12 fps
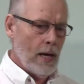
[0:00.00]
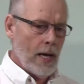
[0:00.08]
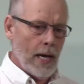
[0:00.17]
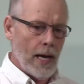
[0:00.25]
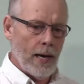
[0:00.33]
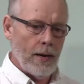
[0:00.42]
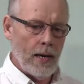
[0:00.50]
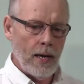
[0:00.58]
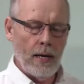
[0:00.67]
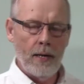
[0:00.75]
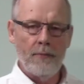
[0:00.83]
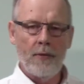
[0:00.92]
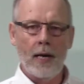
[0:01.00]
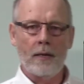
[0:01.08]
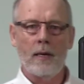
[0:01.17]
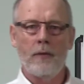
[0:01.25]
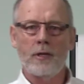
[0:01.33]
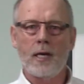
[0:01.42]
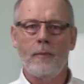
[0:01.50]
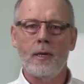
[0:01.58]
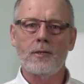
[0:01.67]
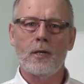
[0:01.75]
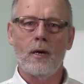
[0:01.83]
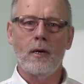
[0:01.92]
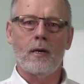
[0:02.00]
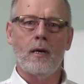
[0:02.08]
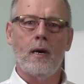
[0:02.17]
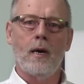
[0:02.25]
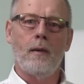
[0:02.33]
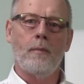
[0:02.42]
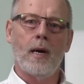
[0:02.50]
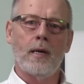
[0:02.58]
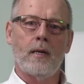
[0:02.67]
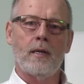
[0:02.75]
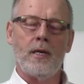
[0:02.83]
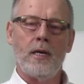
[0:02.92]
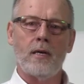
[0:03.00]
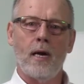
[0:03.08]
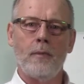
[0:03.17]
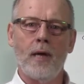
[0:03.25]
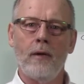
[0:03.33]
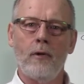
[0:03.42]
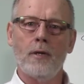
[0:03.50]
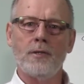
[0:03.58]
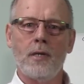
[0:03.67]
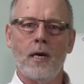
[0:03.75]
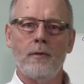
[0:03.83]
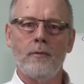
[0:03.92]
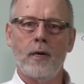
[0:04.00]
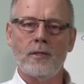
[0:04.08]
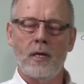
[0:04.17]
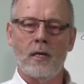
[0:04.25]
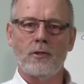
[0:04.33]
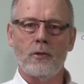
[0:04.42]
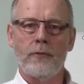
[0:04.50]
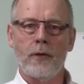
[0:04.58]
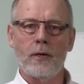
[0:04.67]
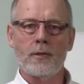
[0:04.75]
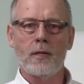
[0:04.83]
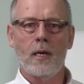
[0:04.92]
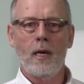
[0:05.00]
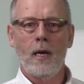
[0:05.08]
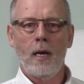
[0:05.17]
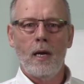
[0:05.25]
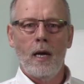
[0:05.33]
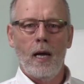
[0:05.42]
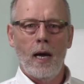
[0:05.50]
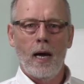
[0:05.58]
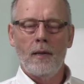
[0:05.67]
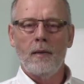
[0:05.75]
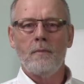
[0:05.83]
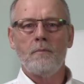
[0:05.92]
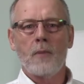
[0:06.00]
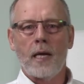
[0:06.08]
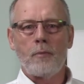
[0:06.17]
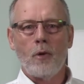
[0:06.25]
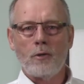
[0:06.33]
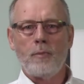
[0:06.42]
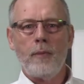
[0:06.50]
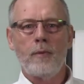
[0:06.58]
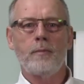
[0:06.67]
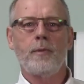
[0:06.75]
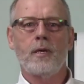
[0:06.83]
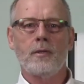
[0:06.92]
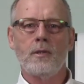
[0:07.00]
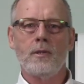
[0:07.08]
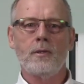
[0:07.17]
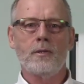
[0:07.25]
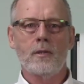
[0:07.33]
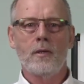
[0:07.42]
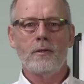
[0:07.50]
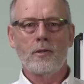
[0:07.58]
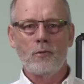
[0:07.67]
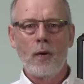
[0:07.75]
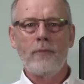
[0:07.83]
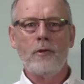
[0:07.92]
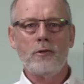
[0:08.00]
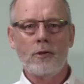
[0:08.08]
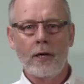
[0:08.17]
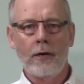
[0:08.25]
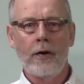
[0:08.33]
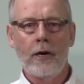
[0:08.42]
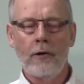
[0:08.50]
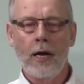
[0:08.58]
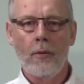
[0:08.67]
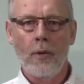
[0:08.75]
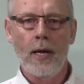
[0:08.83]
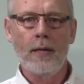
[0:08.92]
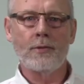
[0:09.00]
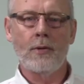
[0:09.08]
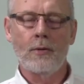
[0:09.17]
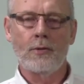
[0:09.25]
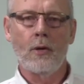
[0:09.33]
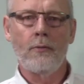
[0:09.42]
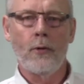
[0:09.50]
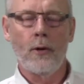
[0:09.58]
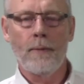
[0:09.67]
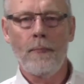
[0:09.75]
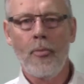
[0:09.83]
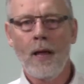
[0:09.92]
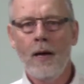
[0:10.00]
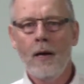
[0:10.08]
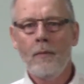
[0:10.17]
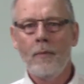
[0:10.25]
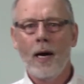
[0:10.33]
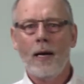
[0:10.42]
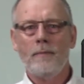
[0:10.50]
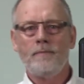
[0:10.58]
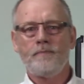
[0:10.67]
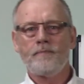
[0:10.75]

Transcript: and in fact, every time I started my cleaning company, I've always done residential first, like most people, because it's a it's a revenue generator right away, and so on and so forth. But